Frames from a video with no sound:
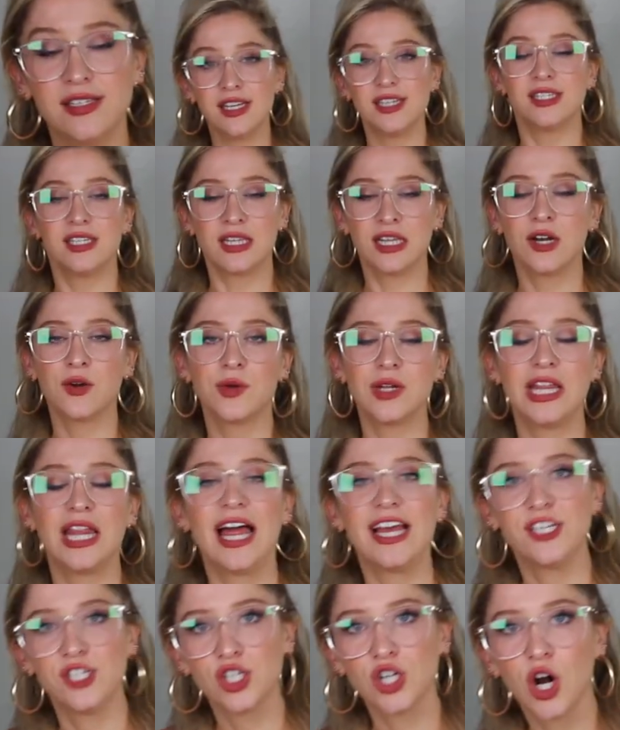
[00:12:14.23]
It's literally
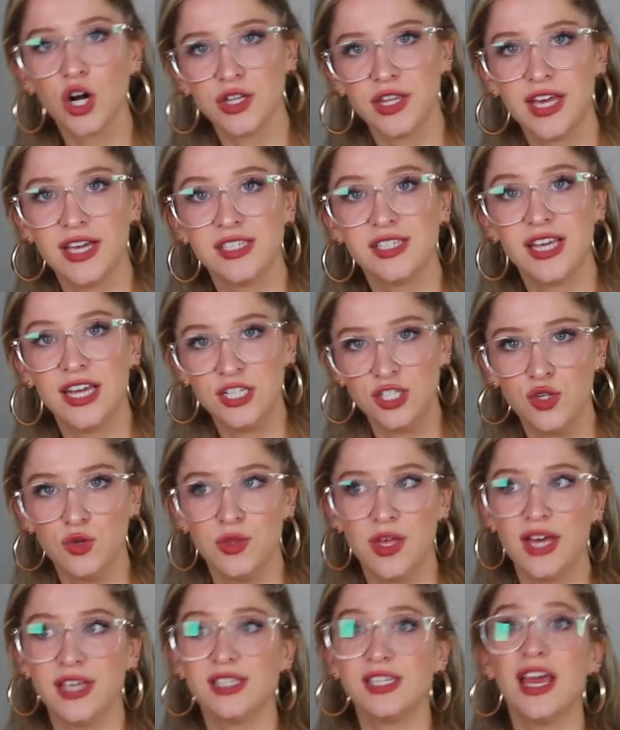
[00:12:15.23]
like start this and do
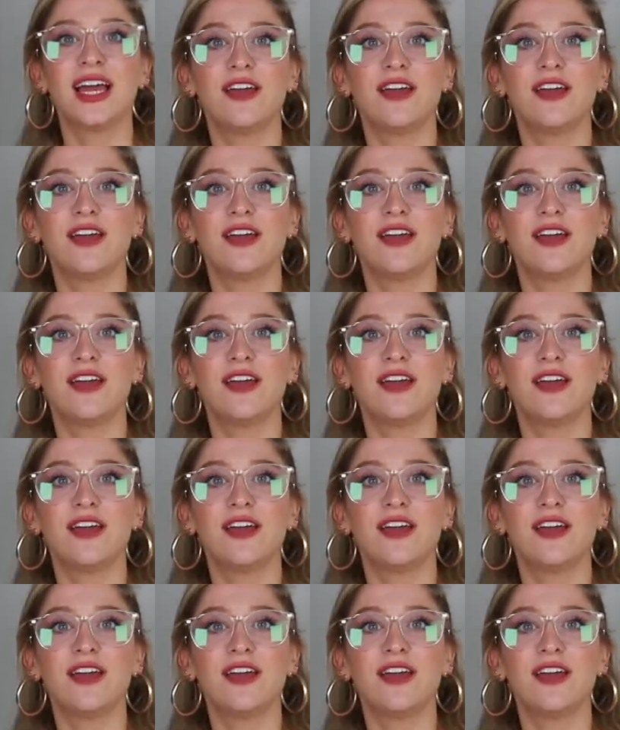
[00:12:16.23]
this.